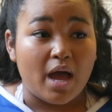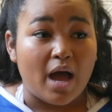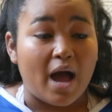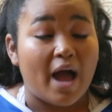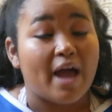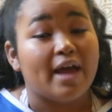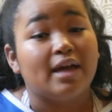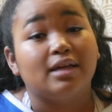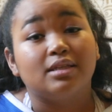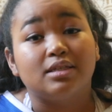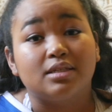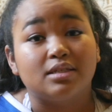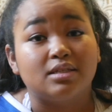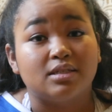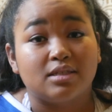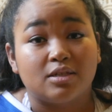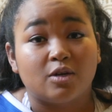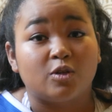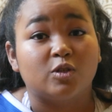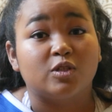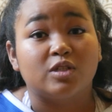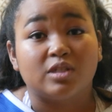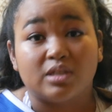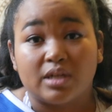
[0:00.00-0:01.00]
I had to
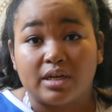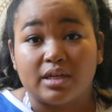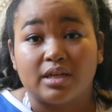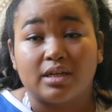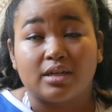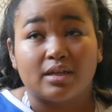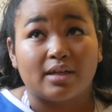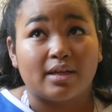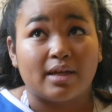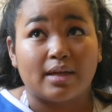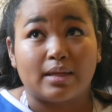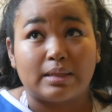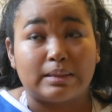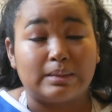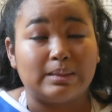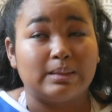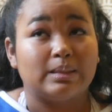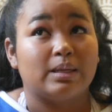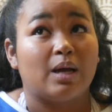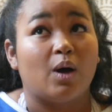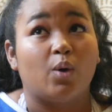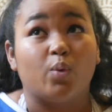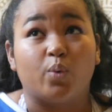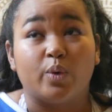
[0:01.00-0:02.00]
start studying
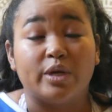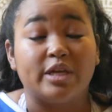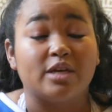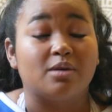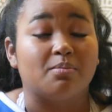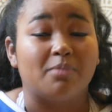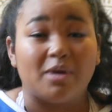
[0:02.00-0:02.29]
a week,